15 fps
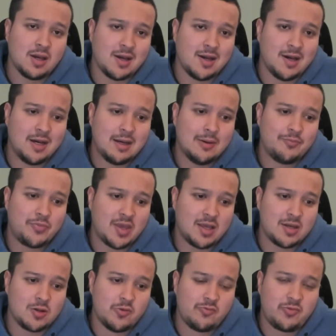
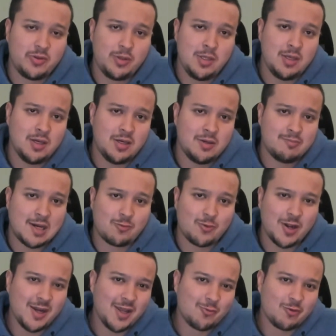And hopefully my
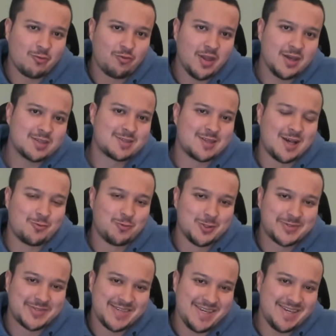rating reflects that. We'll
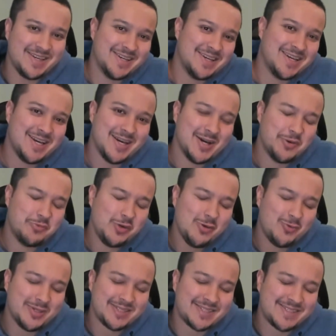see. We
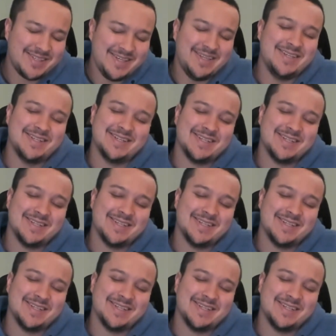will see.